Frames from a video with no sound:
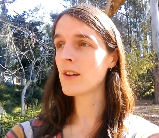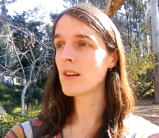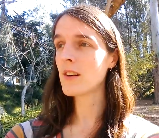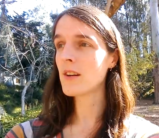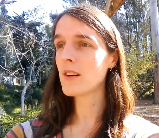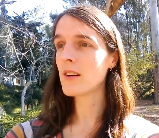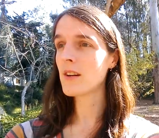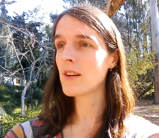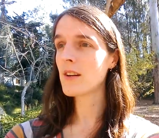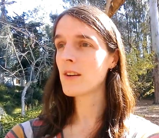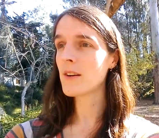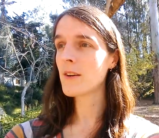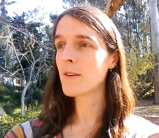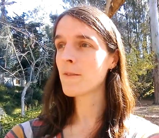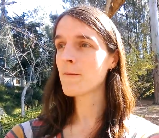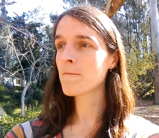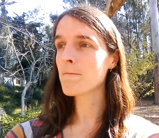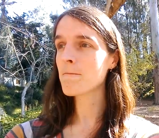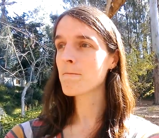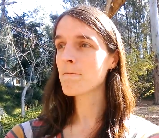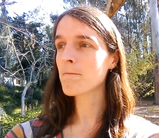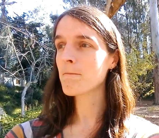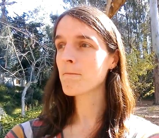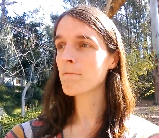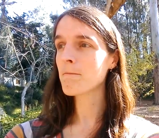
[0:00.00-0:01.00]

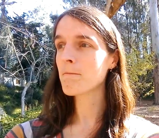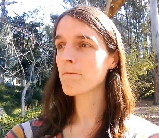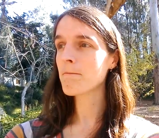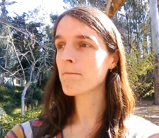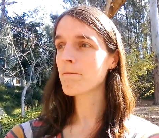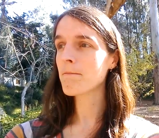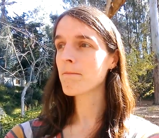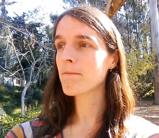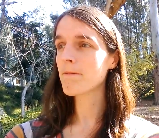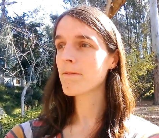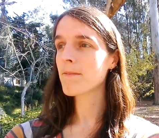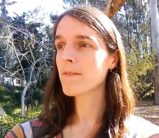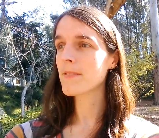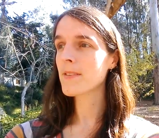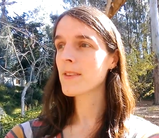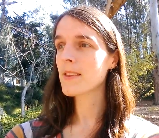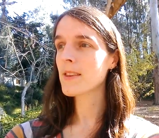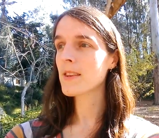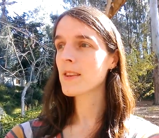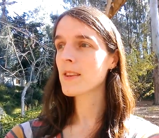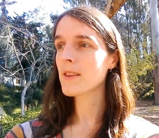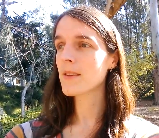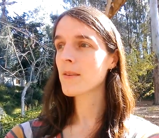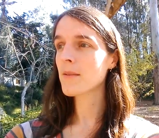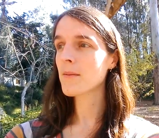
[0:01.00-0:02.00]

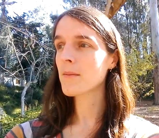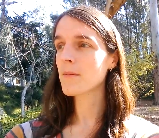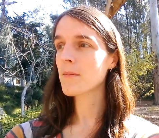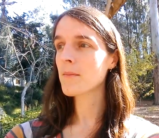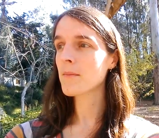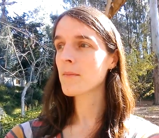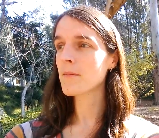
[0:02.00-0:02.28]
(no one is talking)